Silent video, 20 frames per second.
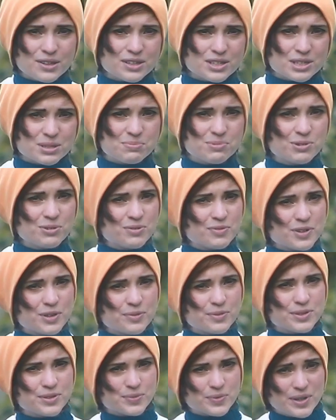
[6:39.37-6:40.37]
This
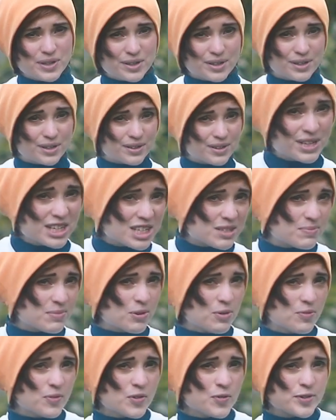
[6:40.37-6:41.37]
movie was weird. This
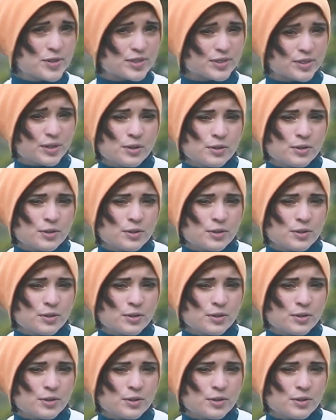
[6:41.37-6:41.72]
movie was